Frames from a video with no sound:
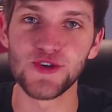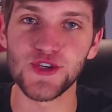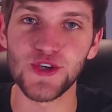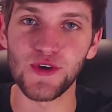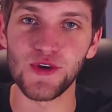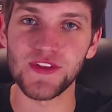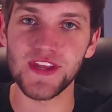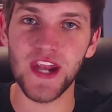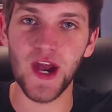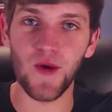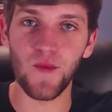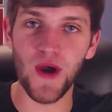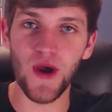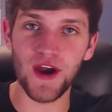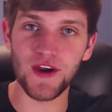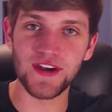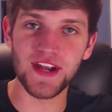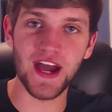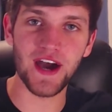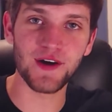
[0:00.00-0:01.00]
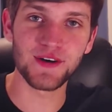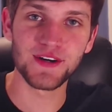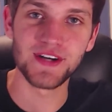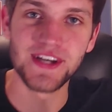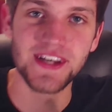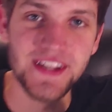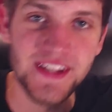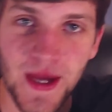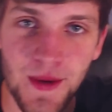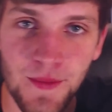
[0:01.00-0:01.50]
shirt that I wear now.
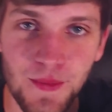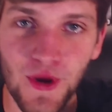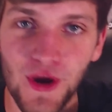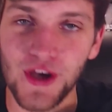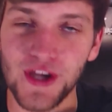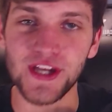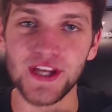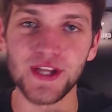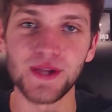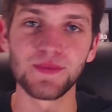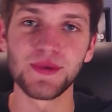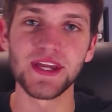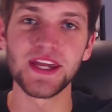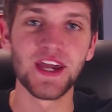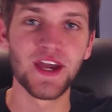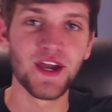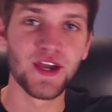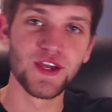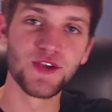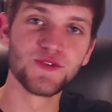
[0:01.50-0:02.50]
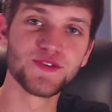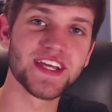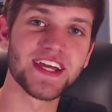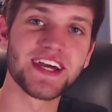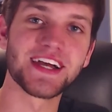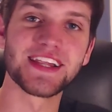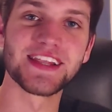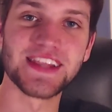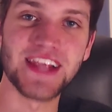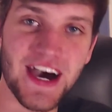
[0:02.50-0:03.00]
I'm probably going to be using
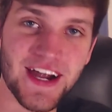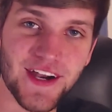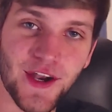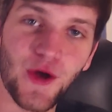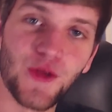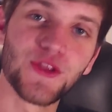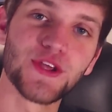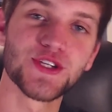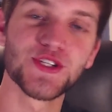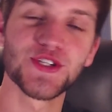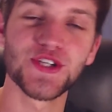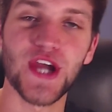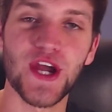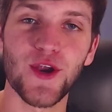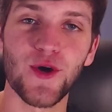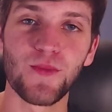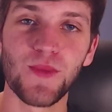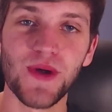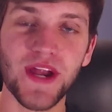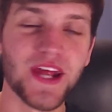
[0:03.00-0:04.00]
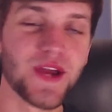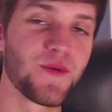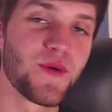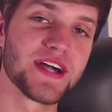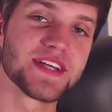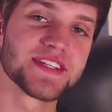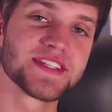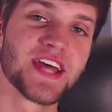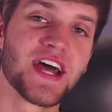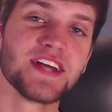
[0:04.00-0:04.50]
a lot on this channel. But
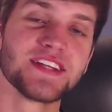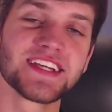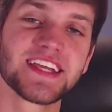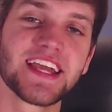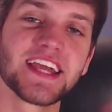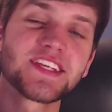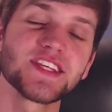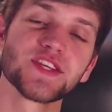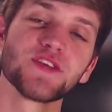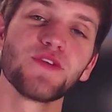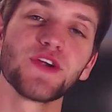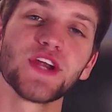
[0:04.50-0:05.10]
anyways, to get to the